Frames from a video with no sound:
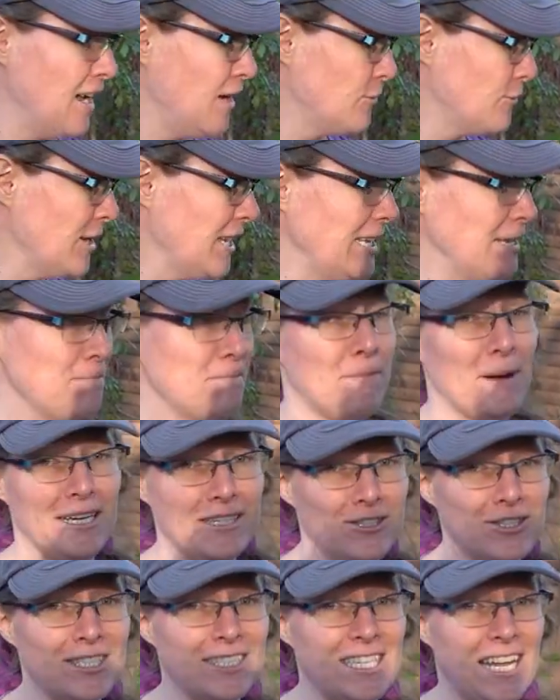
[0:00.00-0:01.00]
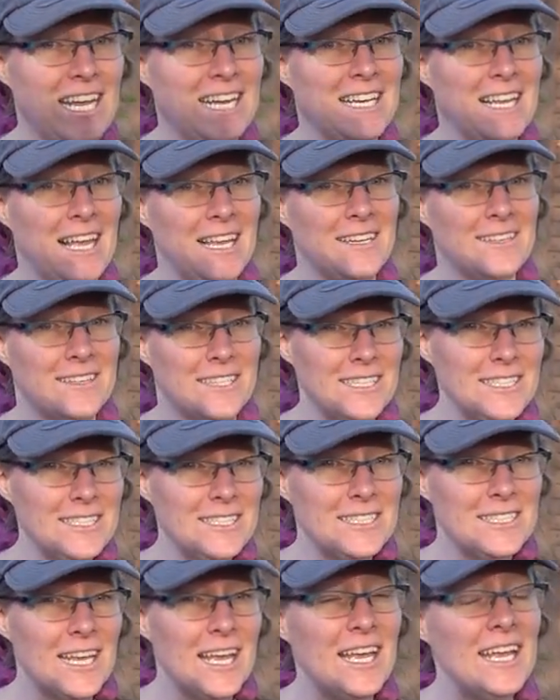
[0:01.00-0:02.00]
A really budget tent like
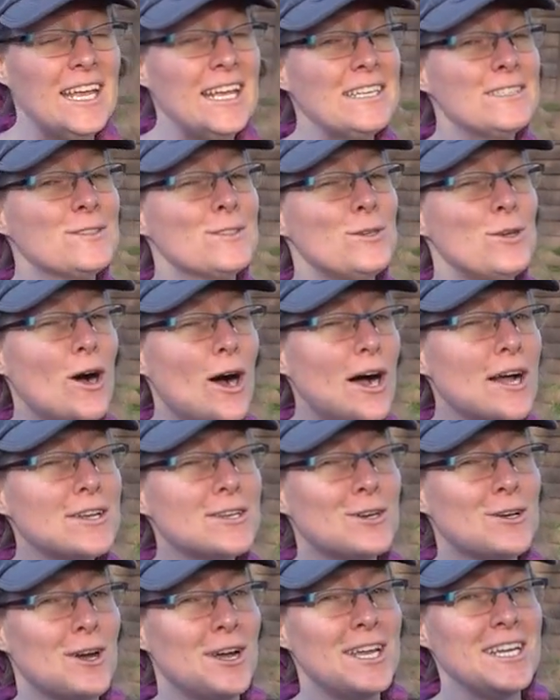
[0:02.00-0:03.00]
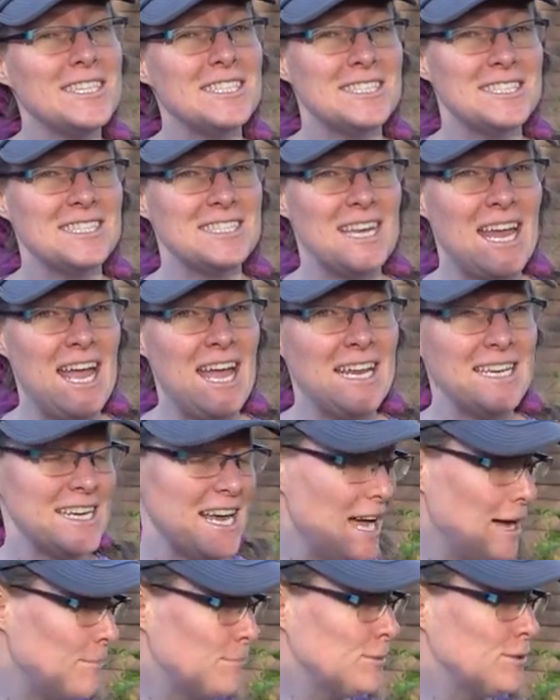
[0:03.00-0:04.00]
this is not going to stand
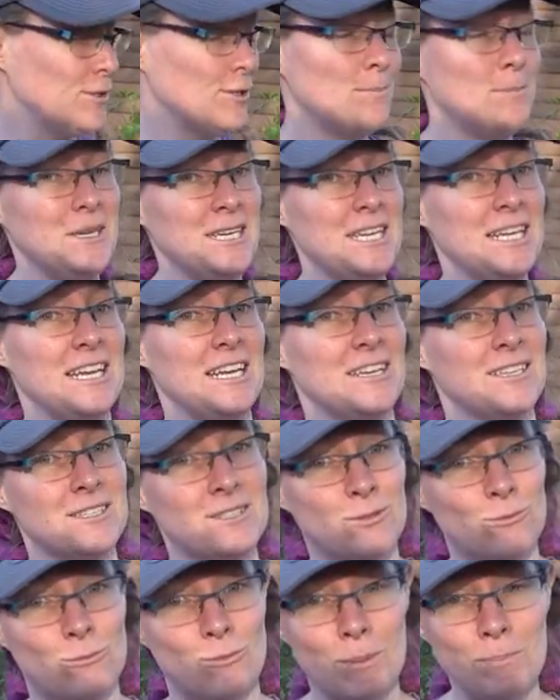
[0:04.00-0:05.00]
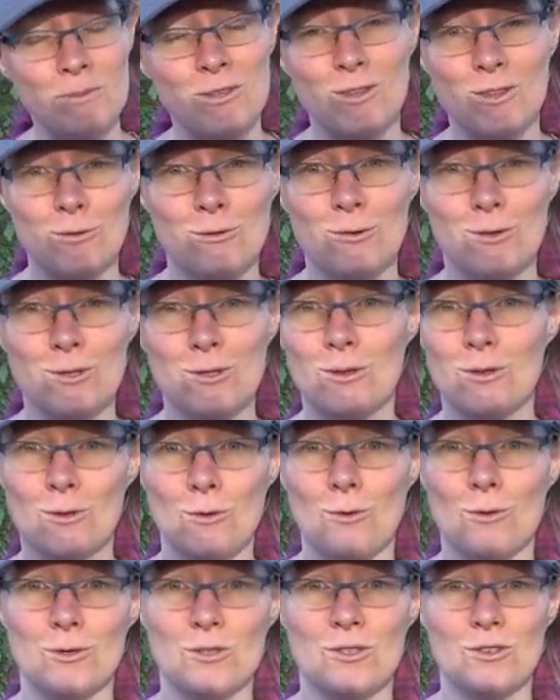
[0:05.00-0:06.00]
up to being ripped through
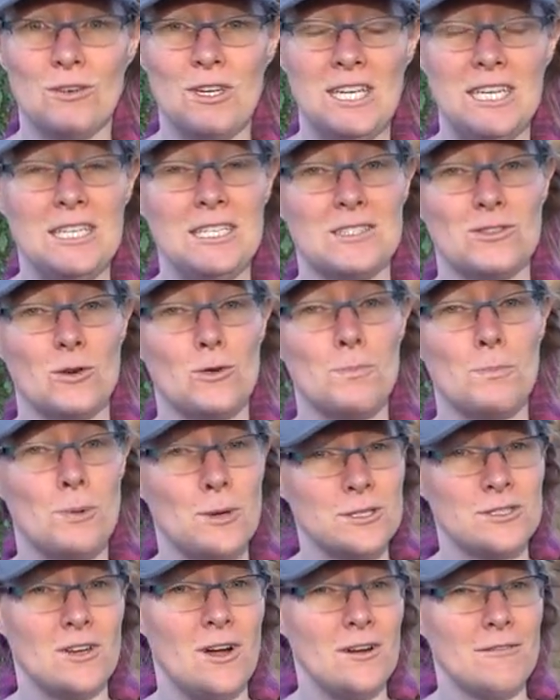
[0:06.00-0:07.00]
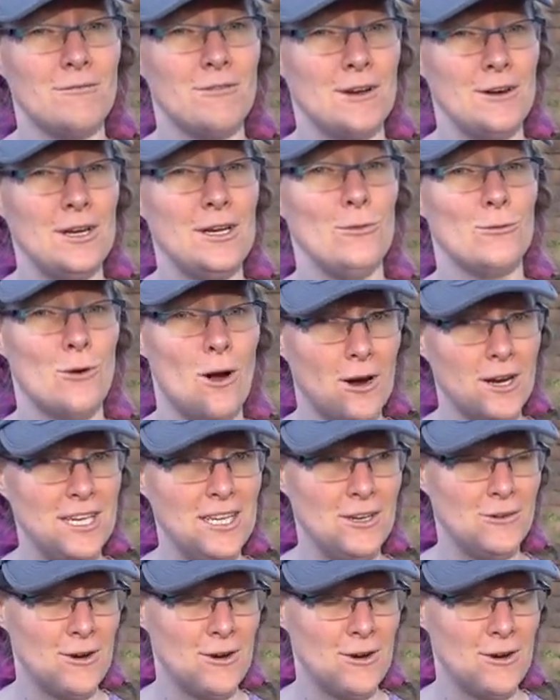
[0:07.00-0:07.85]
thorn trees or put on very rocky